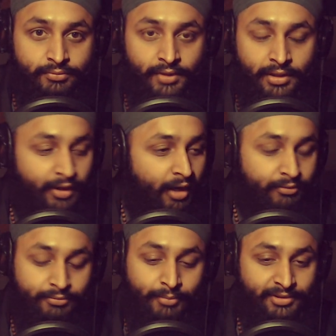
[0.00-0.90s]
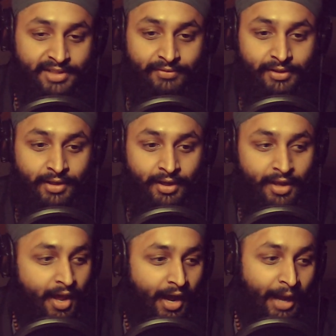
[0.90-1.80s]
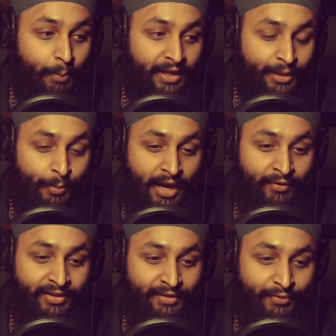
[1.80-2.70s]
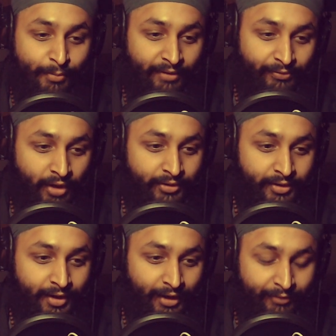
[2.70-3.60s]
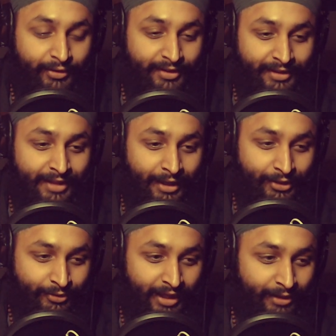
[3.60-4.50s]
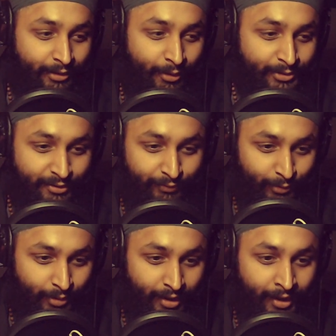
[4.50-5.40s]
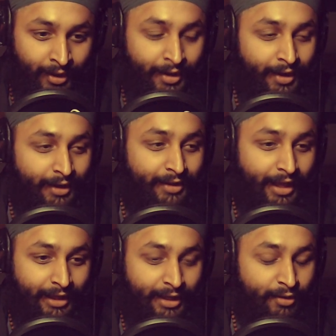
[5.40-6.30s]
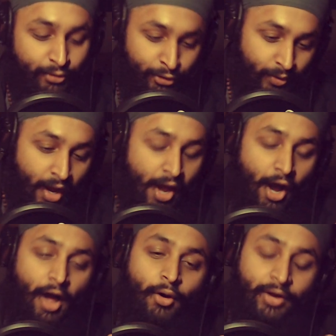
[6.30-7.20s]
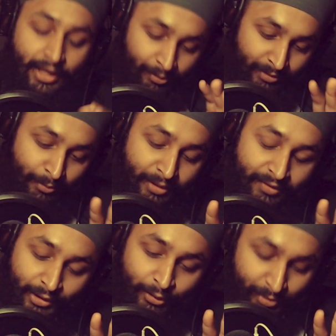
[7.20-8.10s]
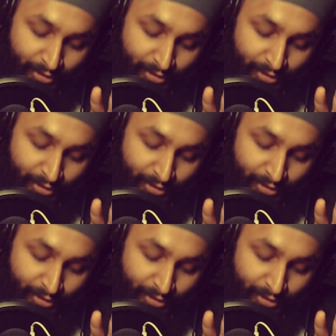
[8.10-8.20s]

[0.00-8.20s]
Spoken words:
No, most definitely not. I picked up everything from my father. Everything that you like, clothes on the floor, like, dude. Okay, let me give you a little bit of